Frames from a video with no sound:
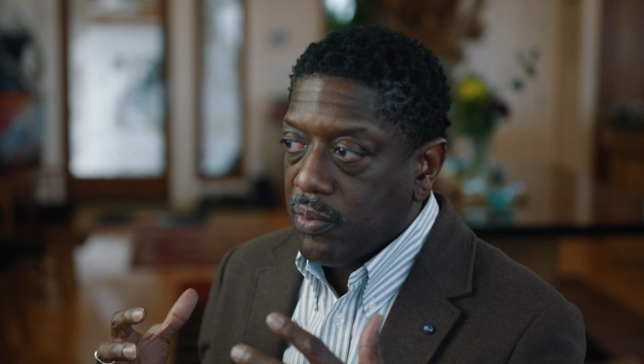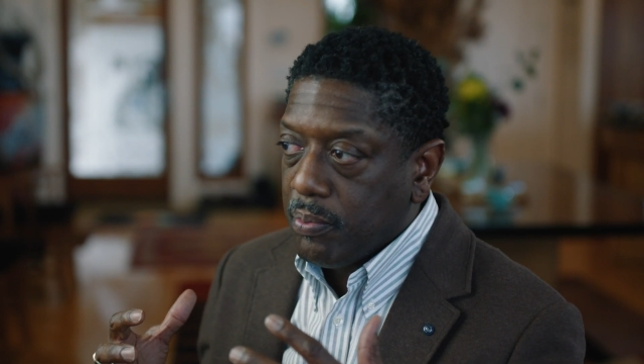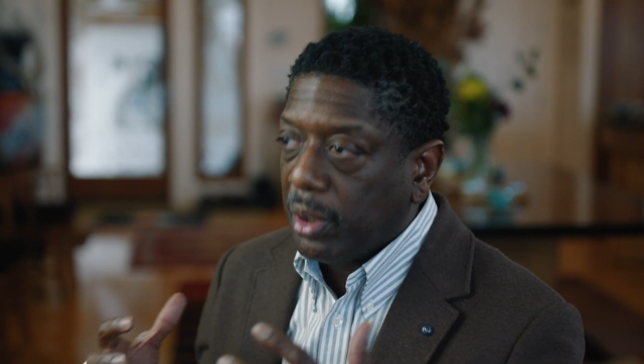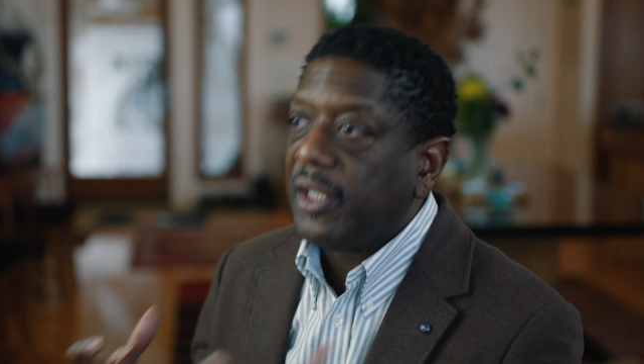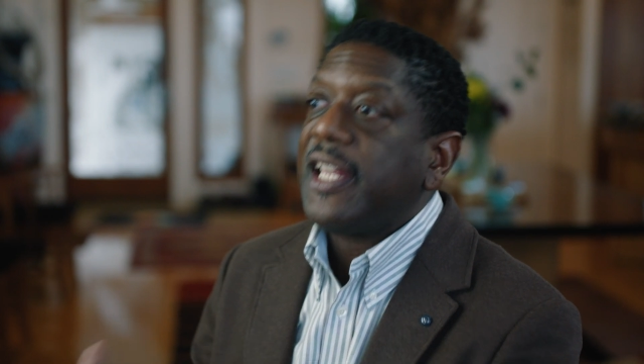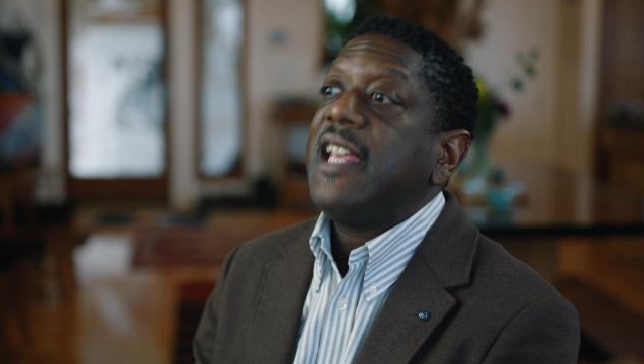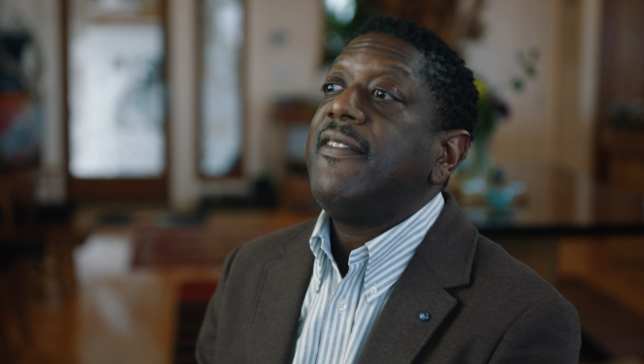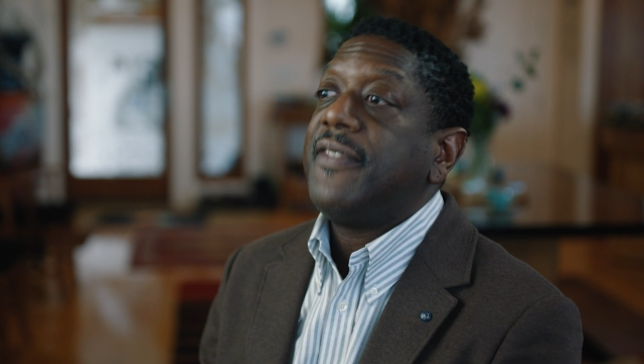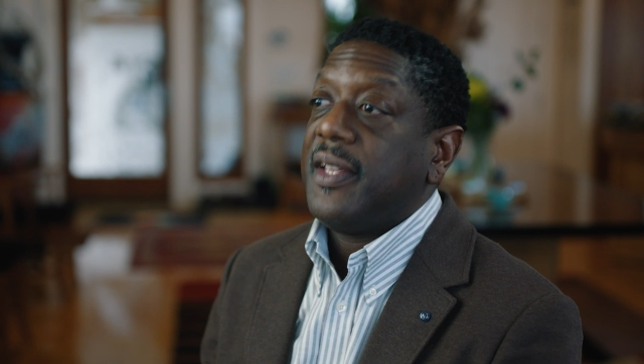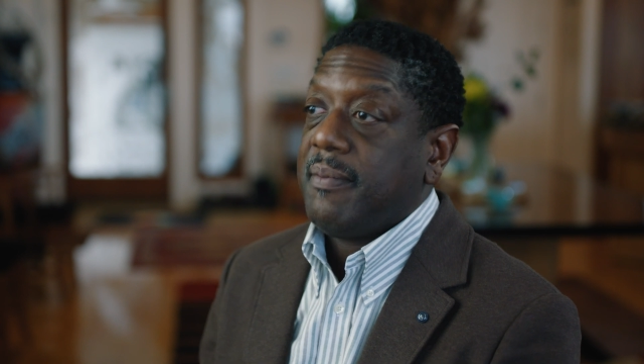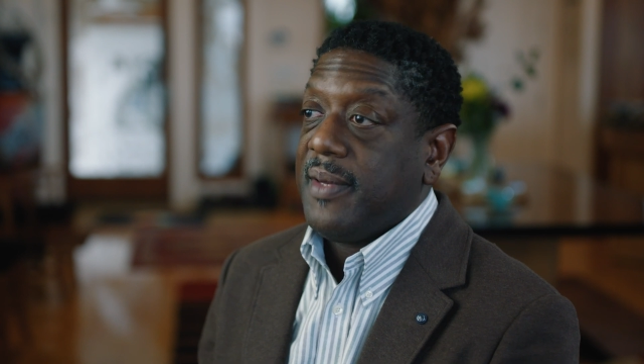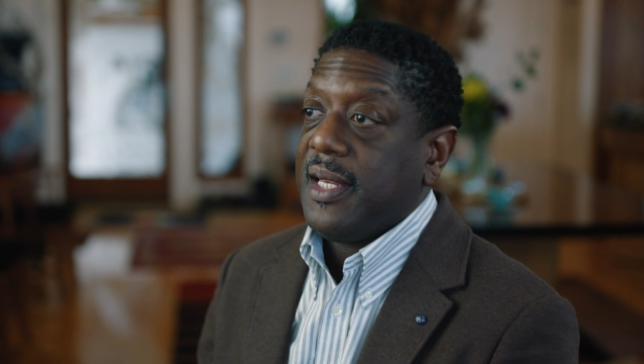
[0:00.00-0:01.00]
believed
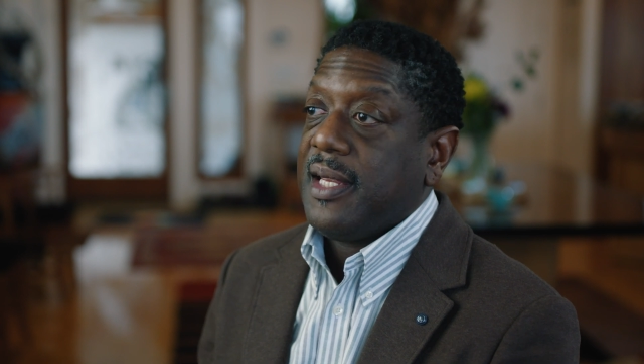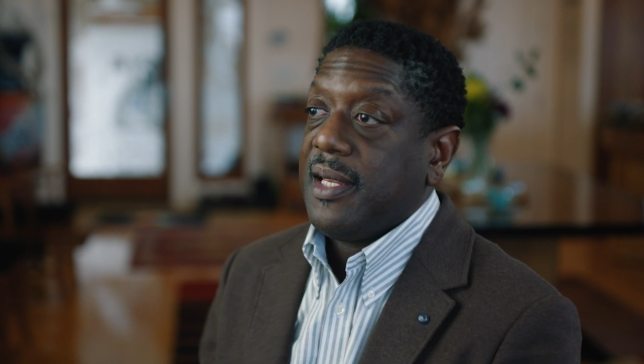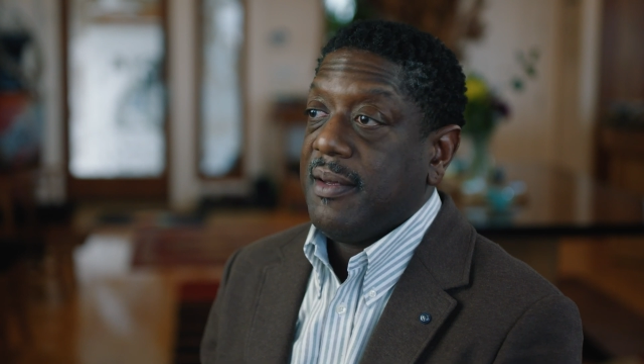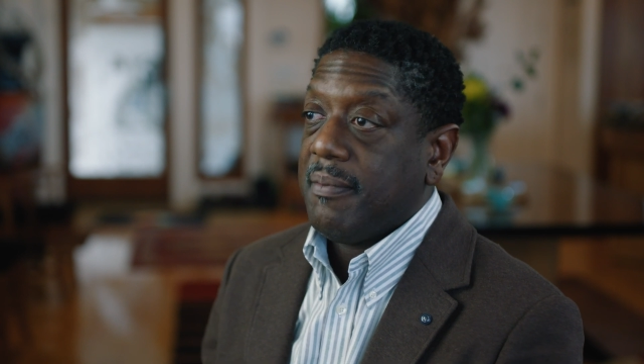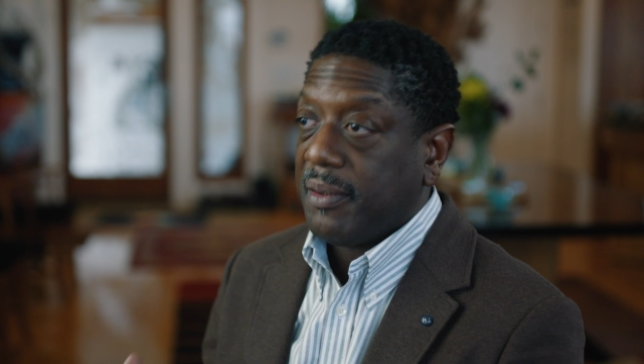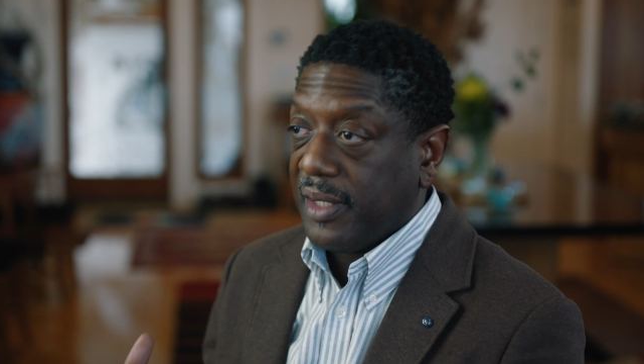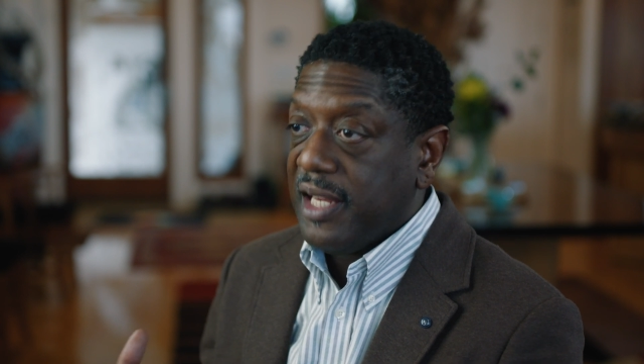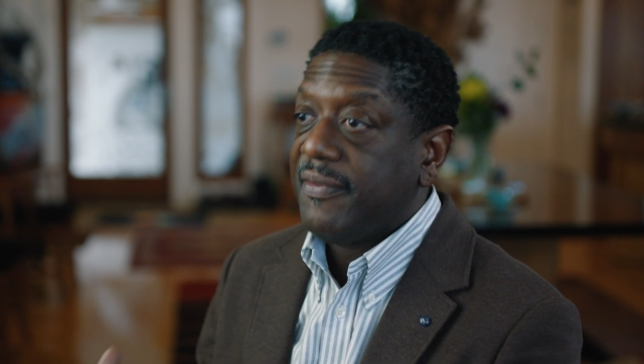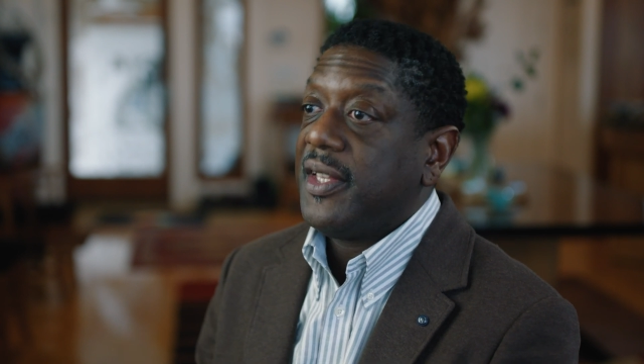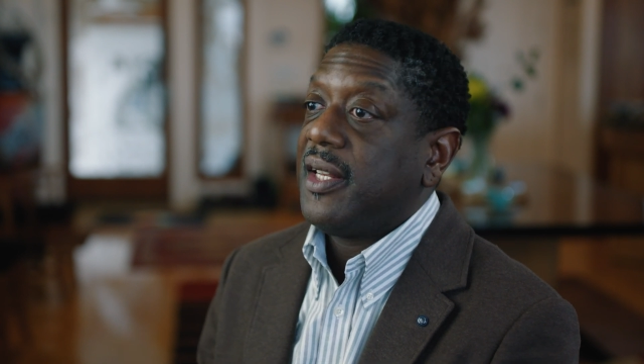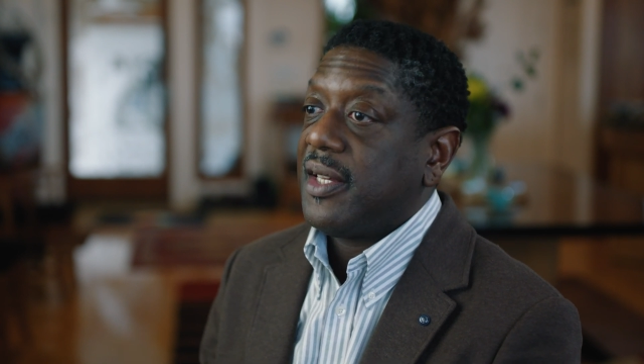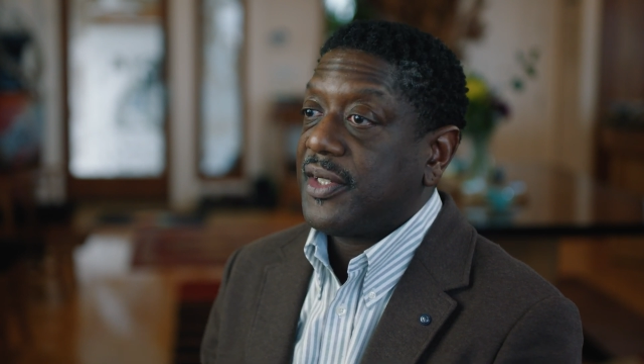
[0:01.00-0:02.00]
in me and believed
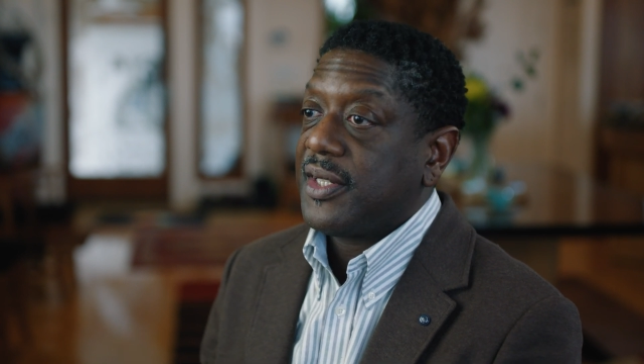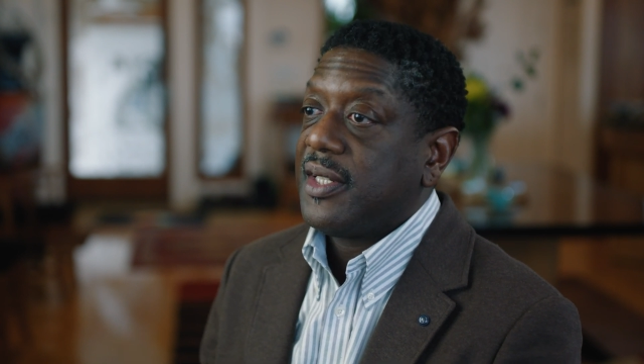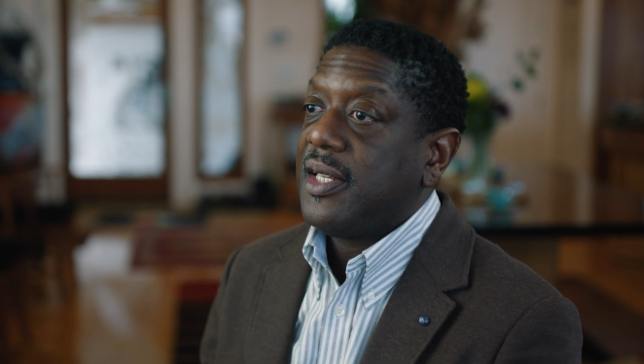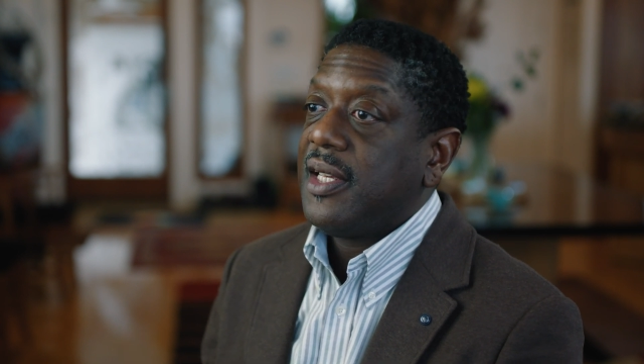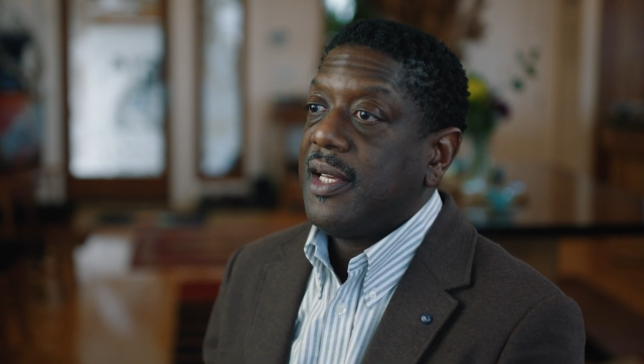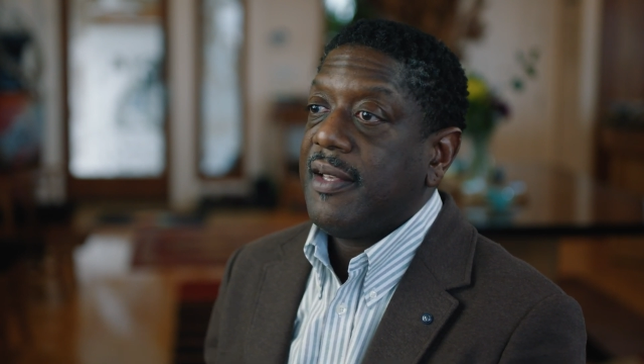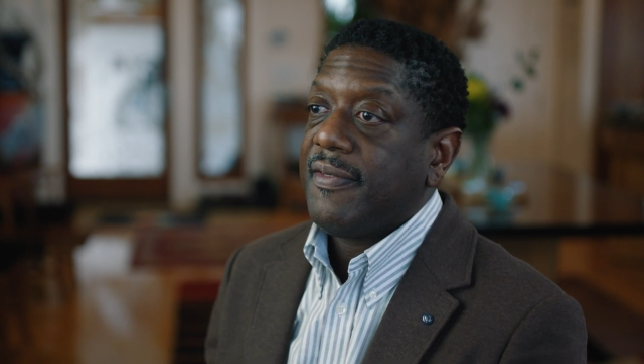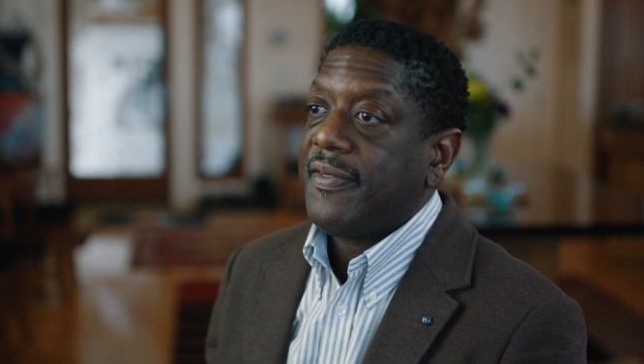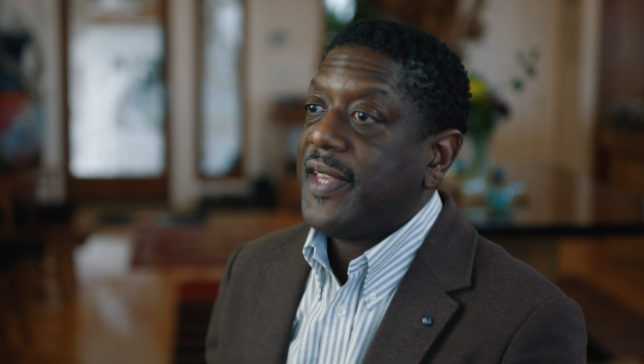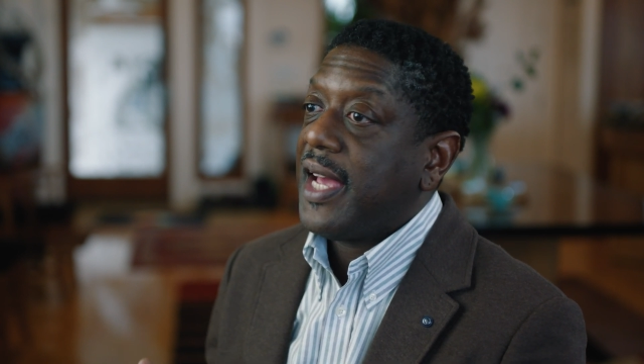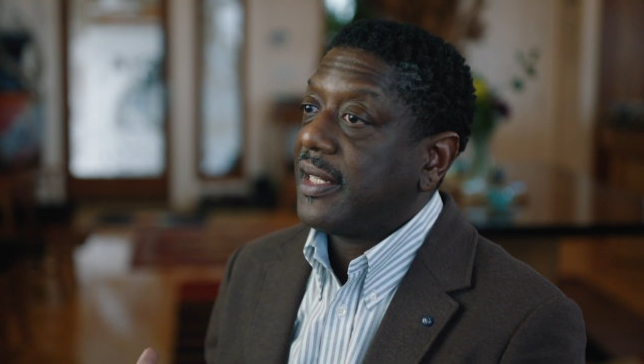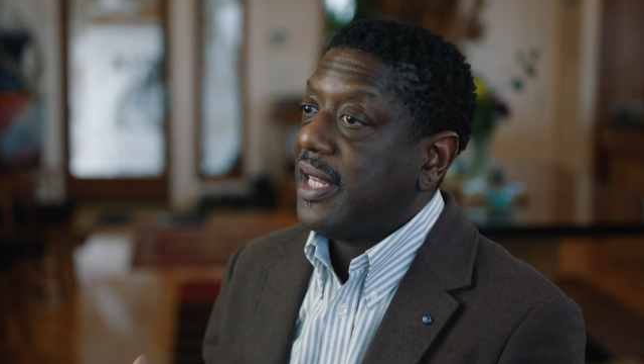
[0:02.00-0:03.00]
in us,
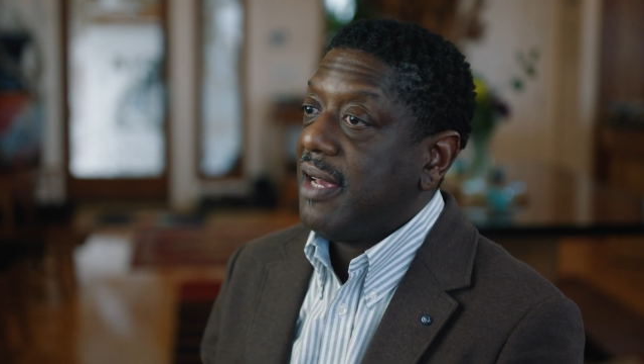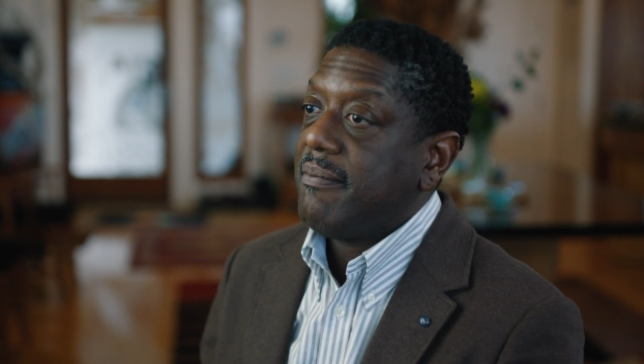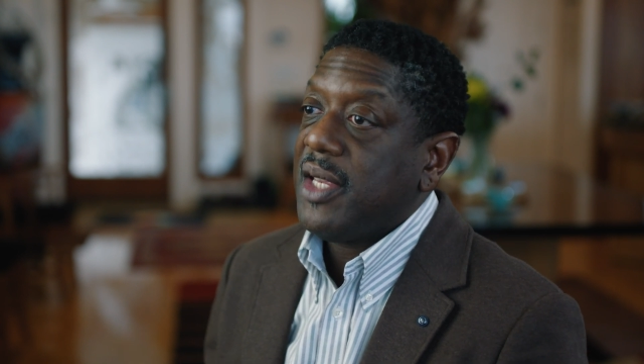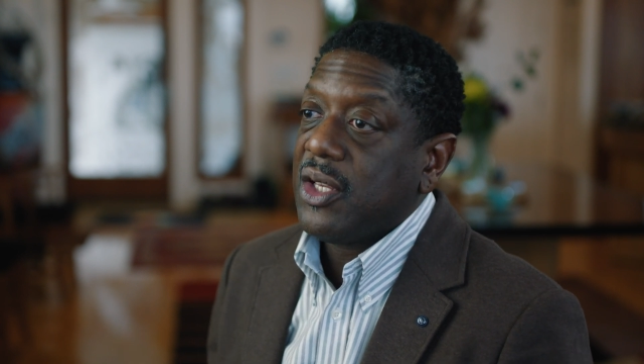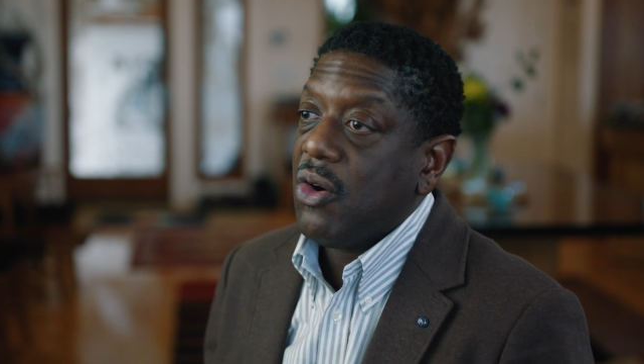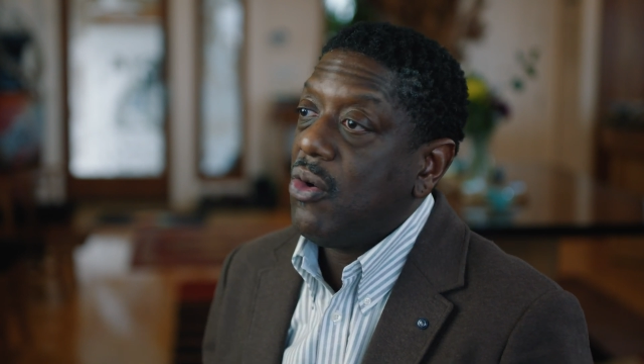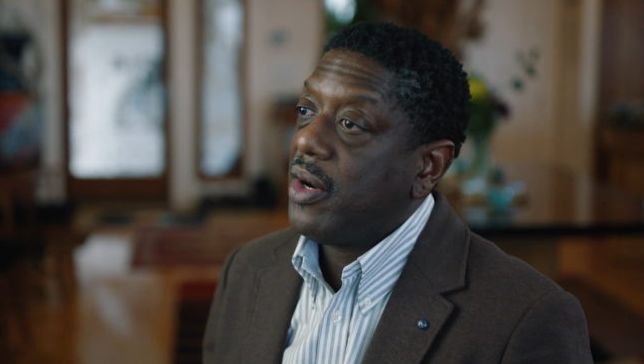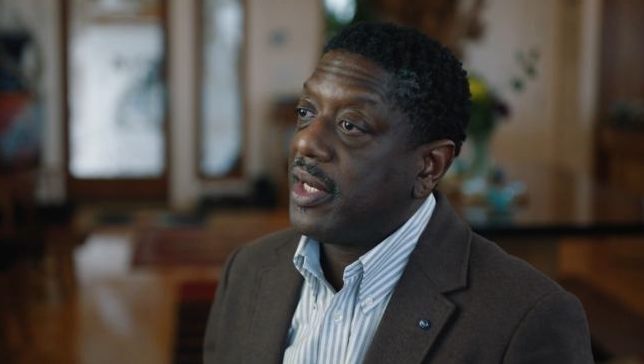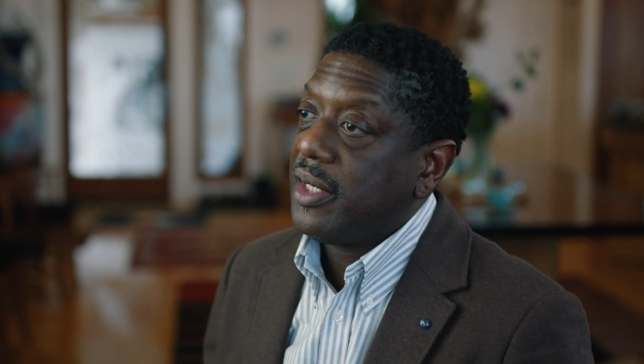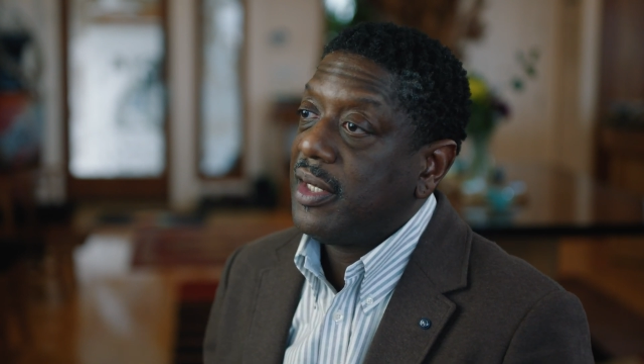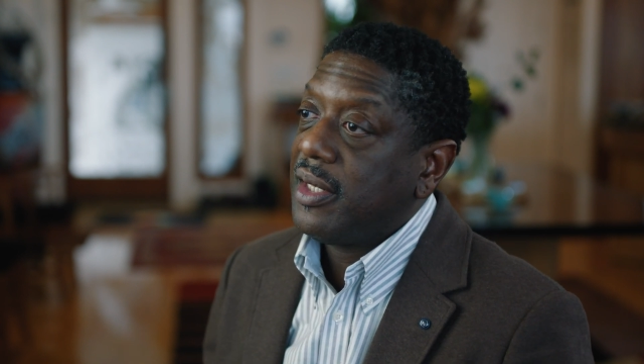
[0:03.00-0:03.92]
that kept me going.